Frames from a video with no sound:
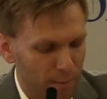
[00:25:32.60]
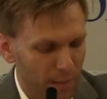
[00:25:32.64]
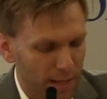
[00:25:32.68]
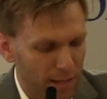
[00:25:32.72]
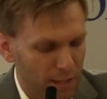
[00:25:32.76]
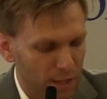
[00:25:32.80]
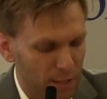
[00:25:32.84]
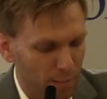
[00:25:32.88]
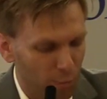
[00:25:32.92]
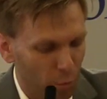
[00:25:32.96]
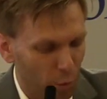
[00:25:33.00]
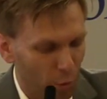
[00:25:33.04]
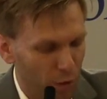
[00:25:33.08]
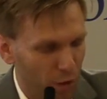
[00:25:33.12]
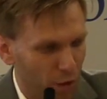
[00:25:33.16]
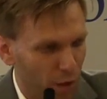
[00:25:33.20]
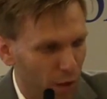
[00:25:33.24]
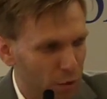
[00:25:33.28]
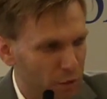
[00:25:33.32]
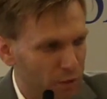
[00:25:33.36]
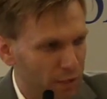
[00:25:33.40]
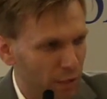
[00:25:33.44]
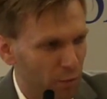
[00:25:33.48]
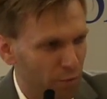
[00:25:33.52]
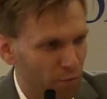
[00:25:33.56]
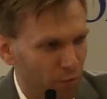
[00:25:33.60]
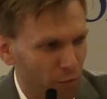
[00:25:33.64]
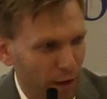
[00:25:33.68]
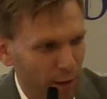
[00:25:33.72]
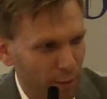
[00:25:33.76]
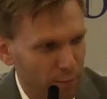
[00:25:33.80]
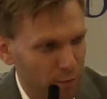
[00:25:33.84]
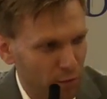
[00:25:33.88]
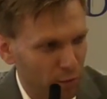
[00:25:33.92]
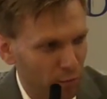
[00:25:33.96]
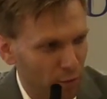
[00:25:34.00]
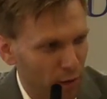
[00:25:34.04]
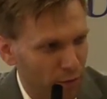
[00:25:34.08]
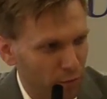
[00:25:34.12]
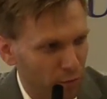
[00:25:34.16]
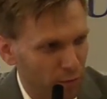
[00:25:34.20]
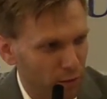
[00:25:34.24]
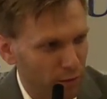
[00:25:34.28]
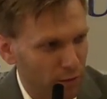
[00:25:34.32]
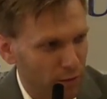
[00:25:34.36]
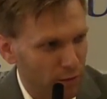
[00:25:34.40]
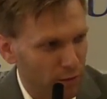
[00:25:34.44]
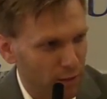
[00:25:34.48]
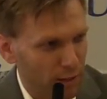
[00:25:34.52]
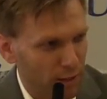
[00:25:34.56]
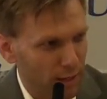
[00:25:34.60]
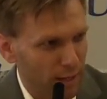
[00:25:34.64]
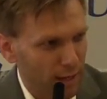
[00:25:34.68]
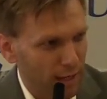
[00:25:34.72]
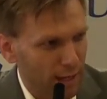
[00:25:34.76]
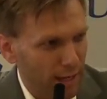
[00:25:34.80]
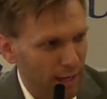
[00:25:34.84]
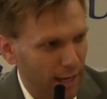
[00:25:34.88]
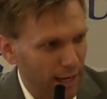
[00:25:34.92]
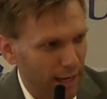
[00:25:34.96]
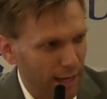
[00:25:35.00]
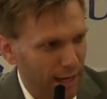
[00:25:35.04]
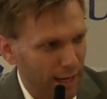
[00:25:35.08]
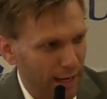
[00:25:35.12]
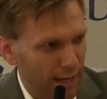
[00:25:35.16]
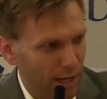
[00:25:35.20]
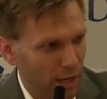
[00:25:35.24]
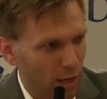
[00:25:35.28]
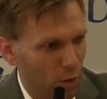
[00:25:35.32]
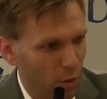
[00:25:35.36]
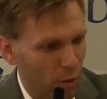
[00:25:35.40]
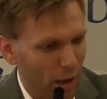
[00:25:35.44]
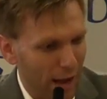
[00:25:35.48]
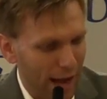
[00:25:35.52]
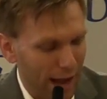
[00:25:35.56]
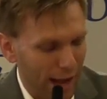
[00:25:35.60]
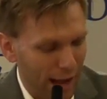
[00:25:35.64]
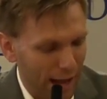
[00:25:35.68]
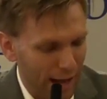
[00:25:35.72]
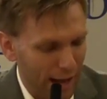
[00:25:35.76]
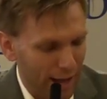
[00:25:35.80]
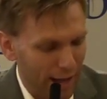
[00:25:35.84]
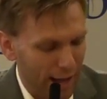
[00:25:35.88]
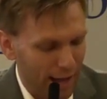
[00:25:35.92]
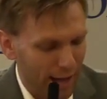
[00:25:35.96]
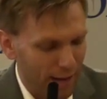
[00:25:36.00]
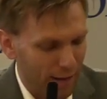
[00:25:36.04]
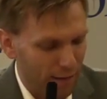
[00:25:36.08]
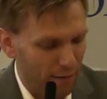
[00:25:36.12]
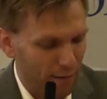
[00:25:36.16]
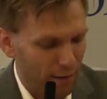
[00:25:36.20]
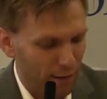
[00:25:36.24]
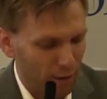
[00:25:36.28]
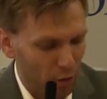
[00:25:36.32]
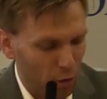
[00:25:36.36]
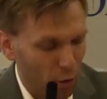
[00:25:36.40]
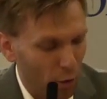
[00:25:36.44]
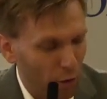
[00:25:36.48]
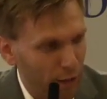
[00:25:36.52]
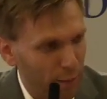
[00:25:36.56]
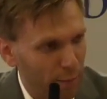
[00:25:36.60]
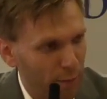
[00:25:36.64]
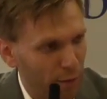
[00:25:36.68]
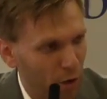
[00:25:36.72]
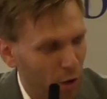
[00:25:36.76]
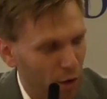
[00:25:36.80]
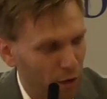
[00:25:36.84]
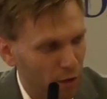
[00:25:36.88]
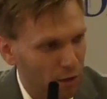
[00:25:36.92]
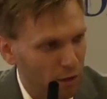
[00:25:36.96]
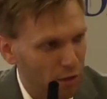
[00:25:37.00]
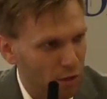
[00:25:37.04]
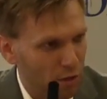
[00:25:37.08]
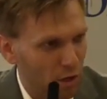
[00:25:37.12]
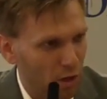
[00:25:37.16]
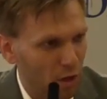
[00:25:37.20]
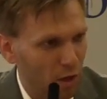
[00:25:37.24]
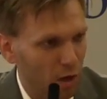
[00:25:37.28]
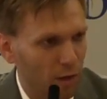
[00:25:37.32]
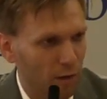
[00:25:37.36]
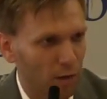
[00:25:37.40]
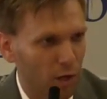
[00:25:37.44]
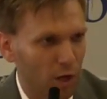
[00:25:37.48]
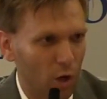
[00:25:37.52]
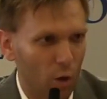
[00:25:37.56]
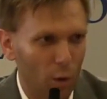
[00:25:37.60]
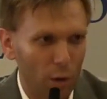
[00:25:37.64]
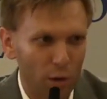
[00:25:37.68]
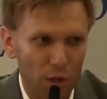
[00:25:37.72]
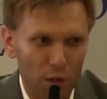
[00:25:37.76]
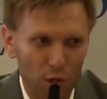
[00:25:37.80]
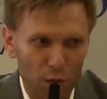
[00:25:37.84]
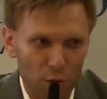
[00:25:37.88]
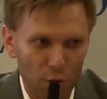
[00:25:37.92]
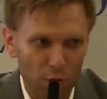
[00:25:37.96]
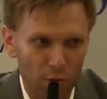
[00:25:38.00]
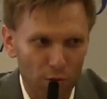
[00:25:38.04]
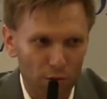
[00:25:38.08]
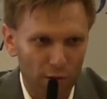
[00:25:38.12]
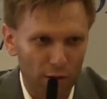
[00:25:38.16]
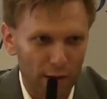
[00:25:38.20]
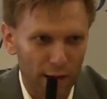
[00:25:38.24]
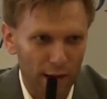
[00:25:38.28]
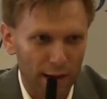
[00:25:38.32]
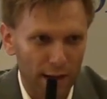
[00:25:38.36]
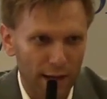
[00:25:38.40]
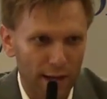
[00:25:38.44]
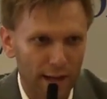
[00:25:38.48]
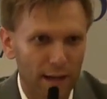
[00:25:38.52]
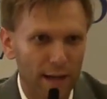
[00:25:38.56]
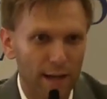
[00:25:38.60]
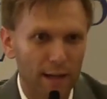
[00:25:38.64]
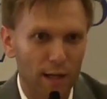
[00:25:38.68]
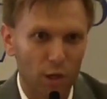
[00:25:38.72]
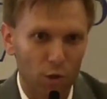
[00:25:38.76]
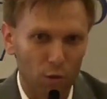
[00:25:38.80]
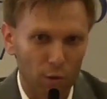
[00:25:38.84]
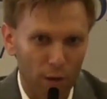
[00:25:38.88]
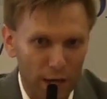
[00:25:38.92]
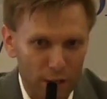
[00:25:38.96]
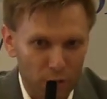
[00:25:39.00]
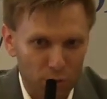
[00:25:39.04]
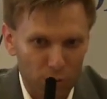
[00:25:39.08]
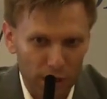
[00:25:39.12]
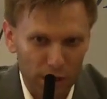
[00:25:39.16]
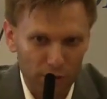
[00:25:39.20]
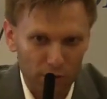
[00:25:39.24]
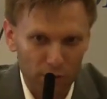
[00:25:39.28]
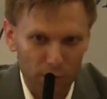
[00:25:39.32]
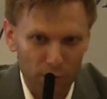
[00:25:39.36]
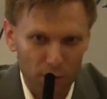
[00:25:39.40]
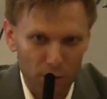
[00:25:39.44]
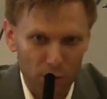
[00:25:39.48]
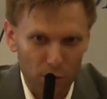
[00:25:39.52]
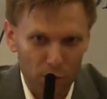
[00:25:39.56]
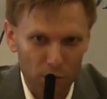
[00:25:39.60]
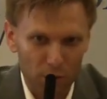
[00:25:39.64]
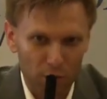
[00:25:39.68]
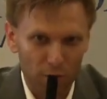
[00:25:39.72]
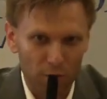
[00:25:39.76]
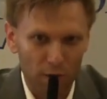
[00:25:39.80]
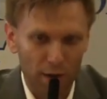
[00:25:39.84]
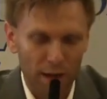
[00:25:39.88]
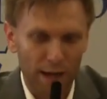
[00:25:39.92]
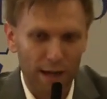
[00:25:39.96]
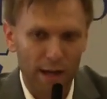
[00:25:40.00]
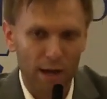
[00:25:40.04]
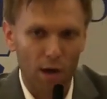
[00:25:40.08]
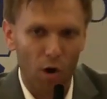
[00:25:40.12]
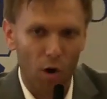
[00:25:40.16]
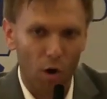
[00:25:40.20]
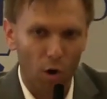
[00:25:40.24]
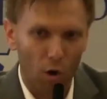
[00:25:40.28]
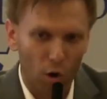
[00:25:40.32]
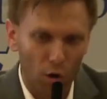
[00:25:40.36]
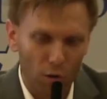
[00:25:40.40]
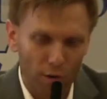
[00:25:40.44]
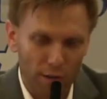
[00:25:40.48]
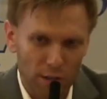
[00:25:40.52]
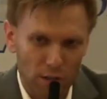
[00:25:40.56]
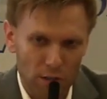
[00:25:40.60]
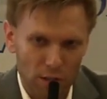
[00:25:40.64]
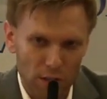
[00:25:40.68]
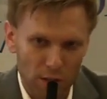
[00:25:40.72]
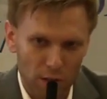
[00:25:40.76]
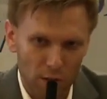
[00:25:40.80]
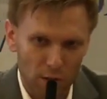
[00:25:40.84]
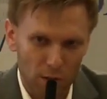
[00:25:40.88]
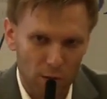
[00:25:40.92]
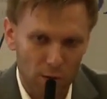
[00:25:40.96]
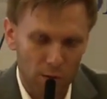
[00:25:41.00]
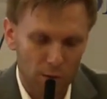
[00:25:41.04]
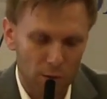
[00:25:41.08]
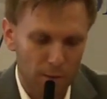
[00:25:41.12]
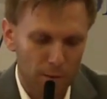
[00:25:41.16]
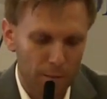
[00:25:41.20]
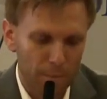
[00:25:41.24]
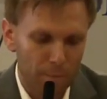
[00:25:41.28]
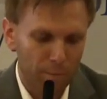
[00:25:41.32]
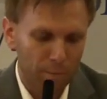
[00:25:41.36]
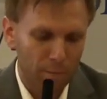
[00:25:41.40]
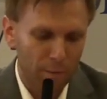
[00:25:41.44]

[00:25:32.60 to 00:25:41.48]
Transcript: it's important to understand frames of reference. And I know growing up in Arkansas, going to the U of A, graduating from the U of A all these years,